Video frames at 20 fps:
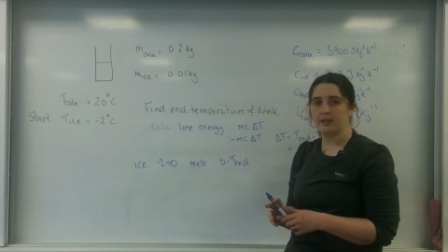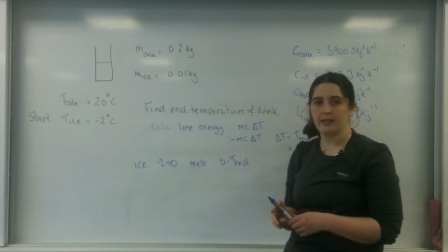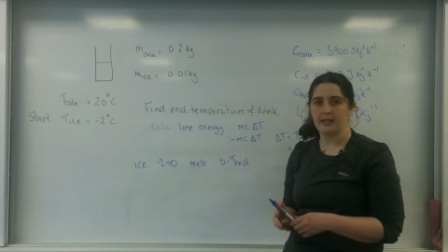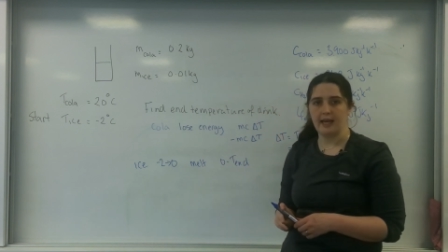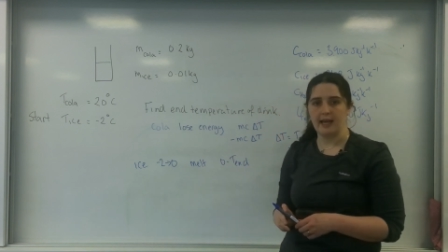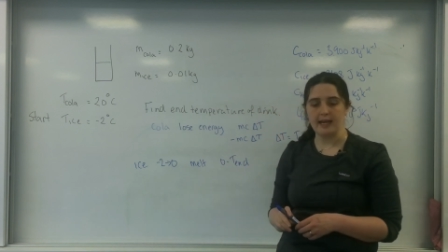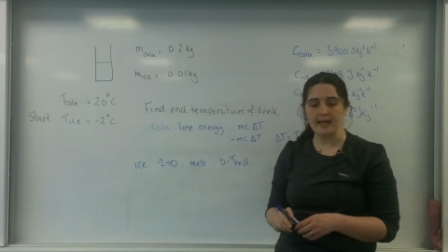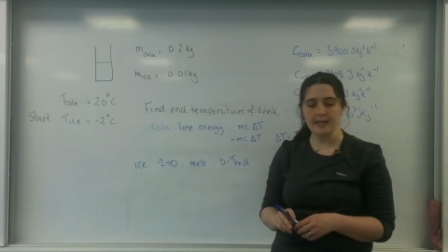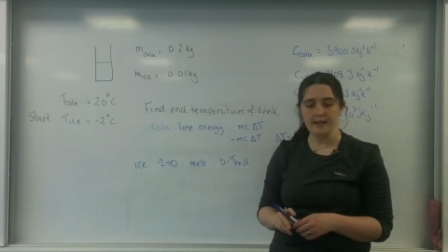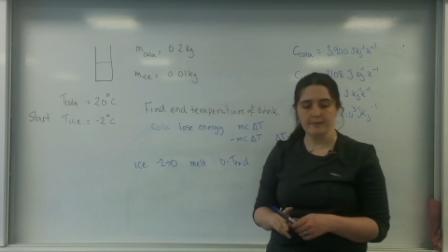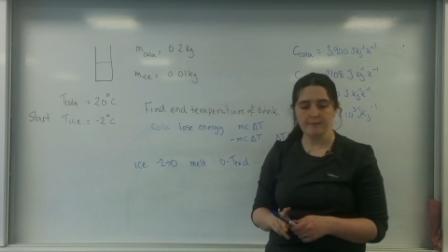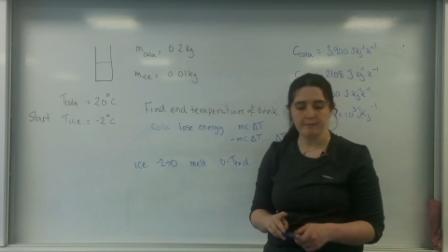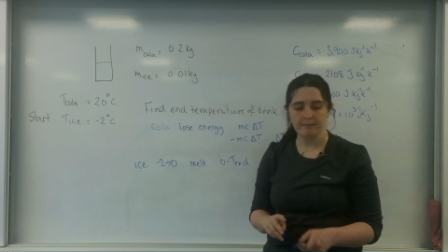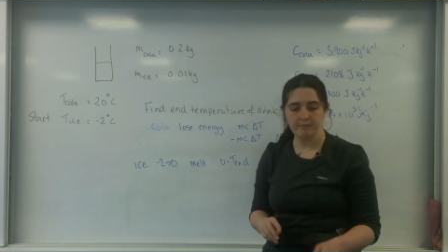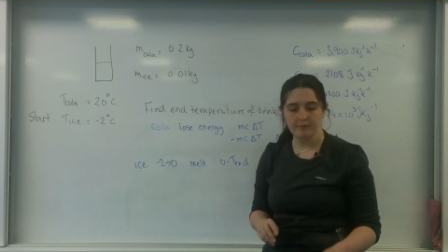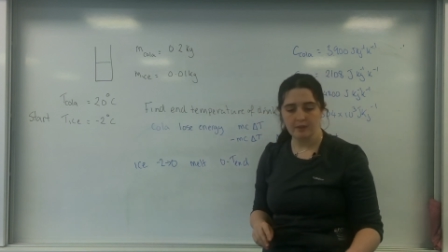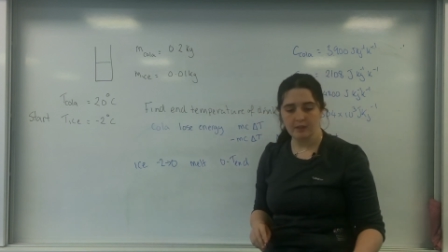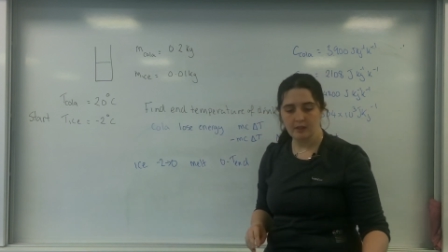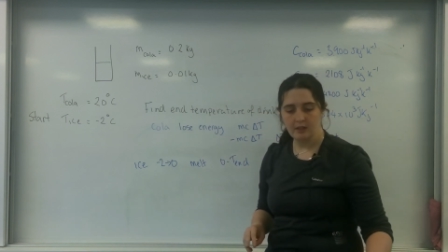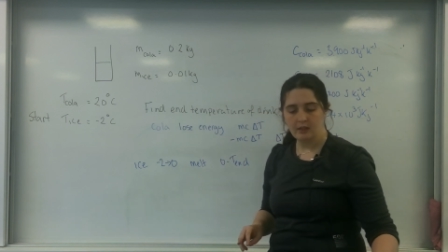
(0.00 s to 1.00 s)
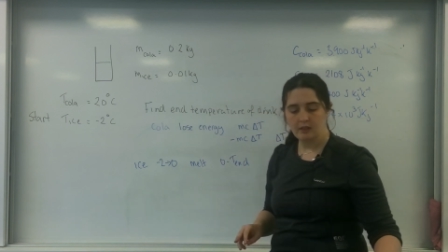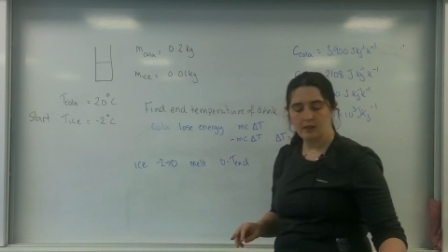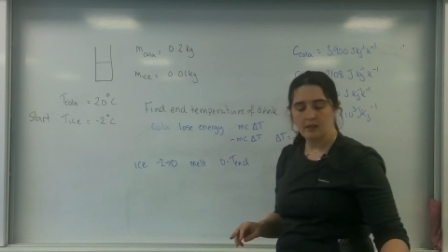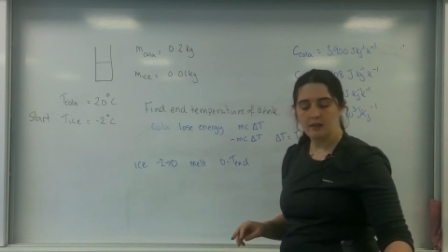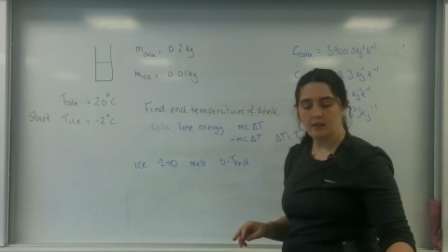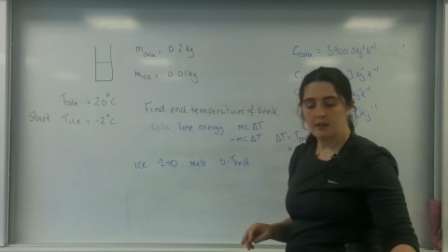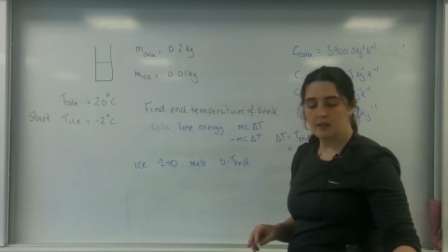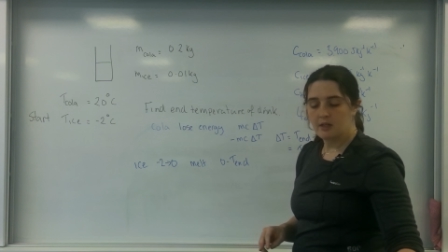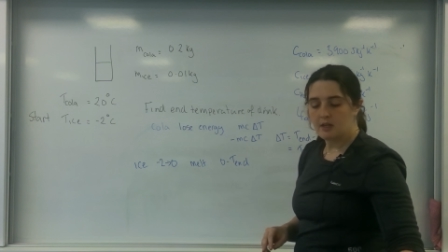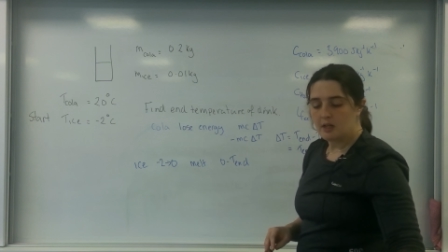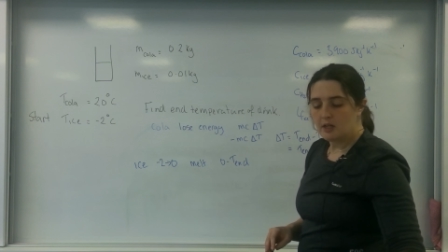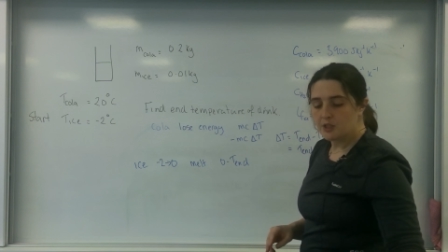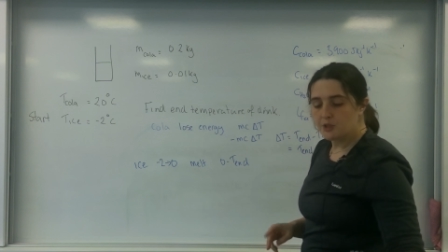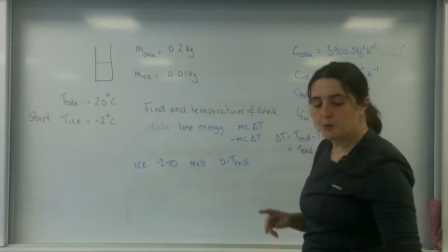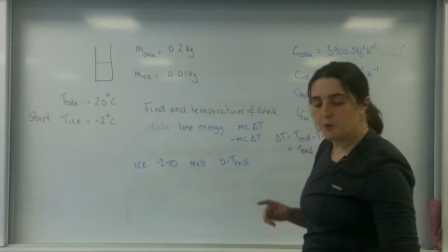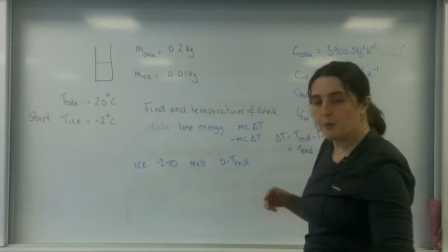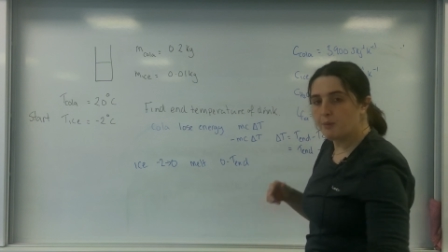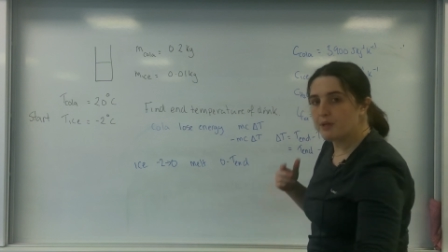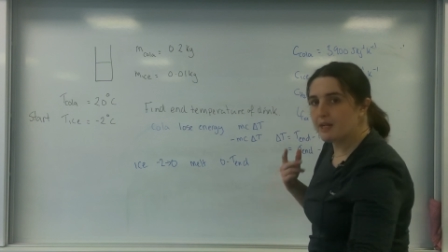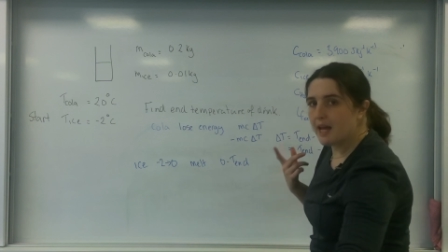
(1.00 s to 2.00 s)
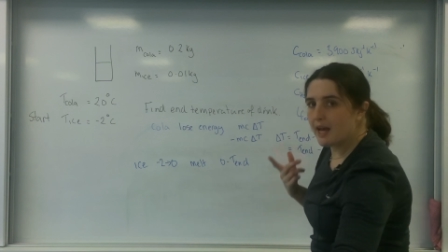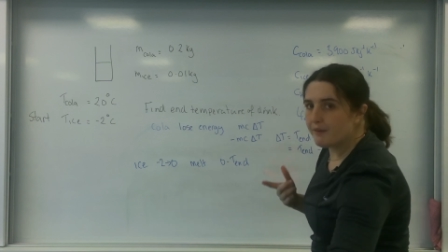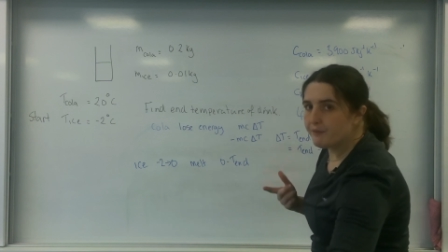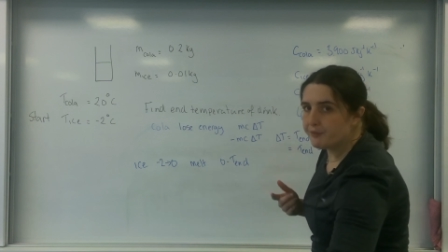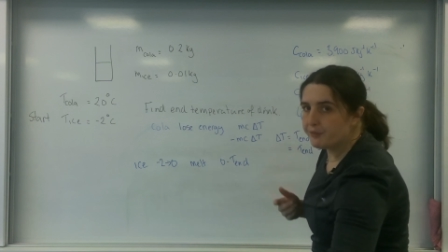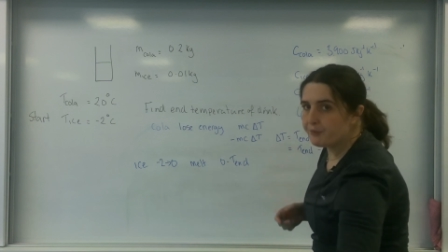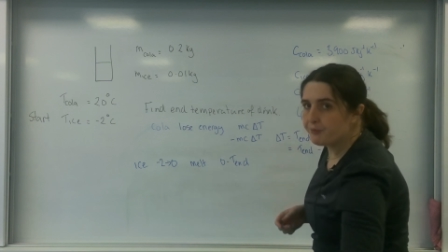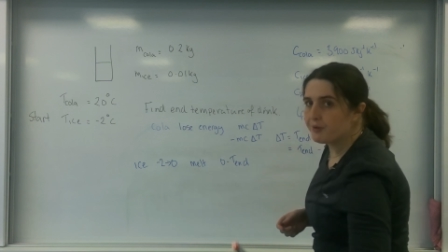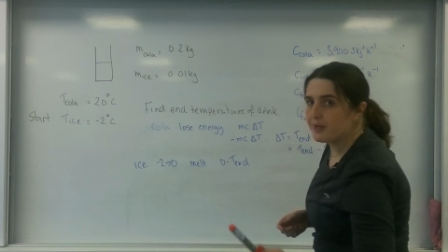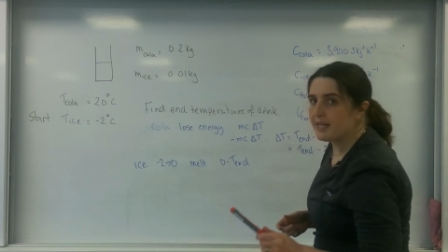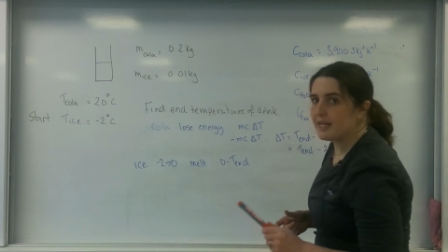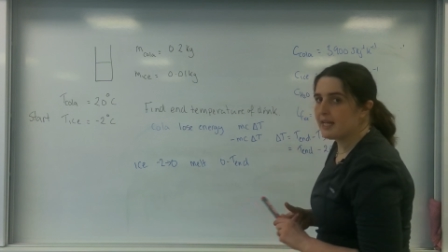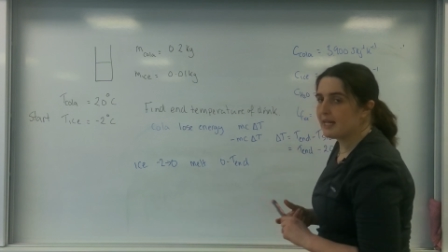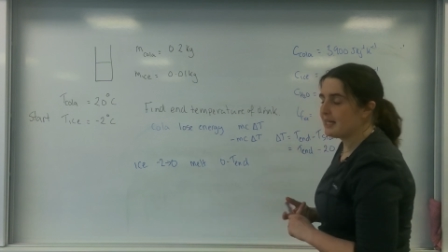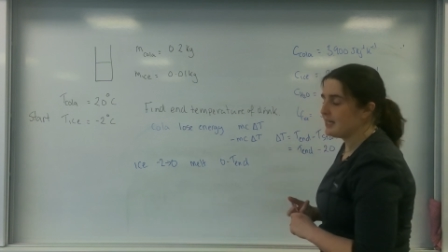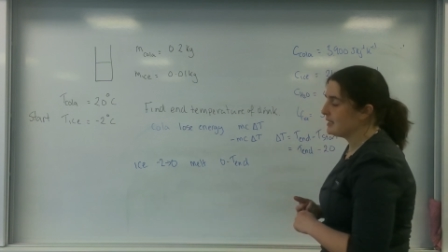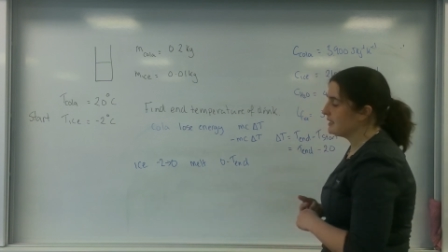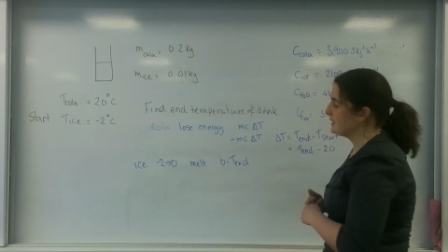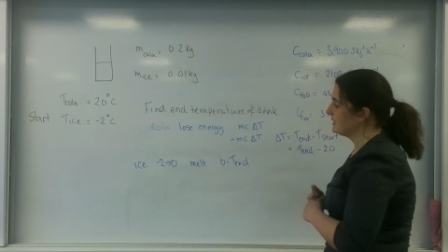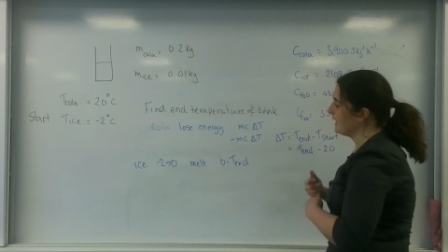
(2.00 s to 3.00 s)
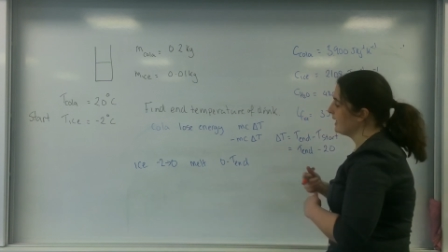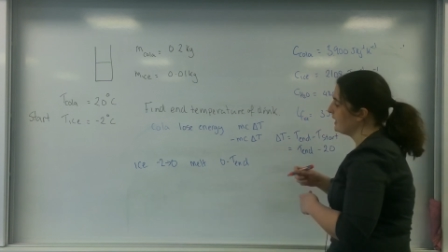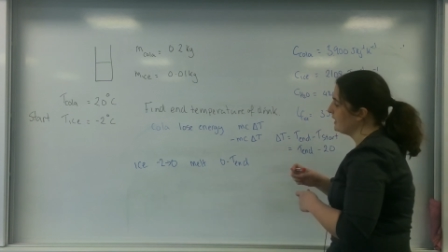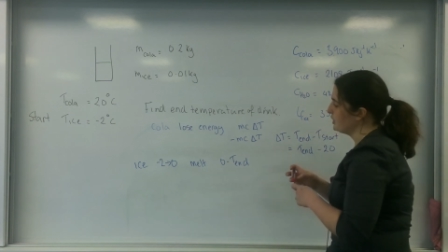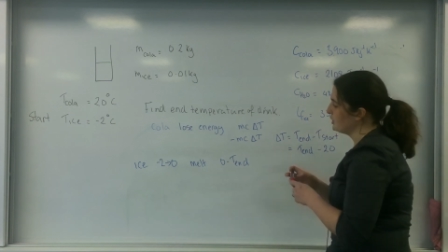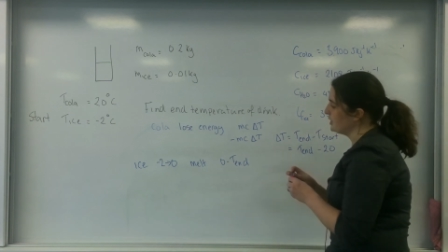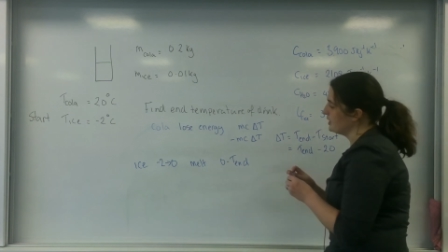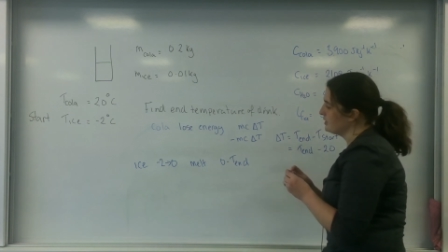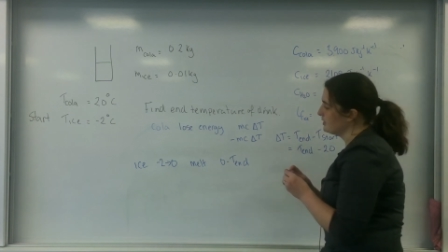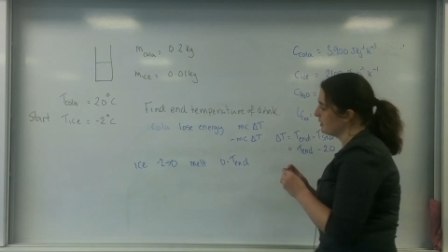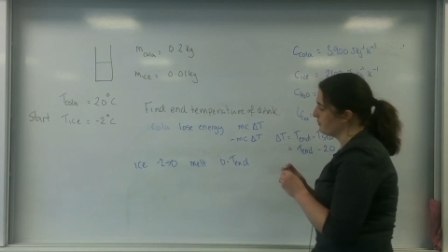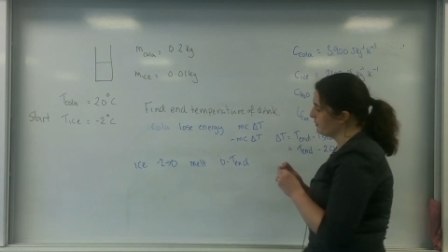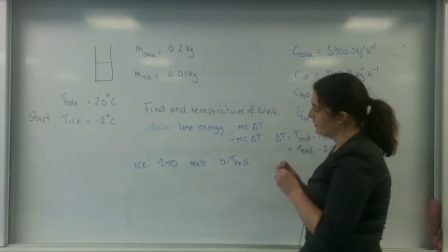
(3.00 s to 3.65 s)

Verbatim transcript: Okay? So I'm going to have three clear stages.